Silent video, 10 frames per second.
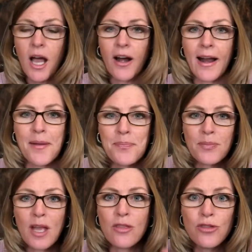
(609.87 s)
All right,
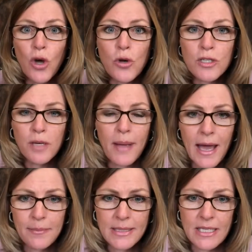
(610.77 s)
those are
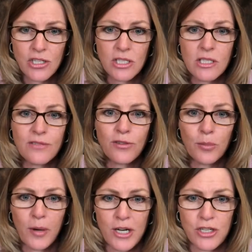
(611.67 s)
bad positions for
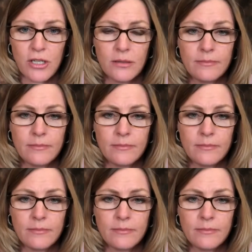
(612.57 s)
pressure.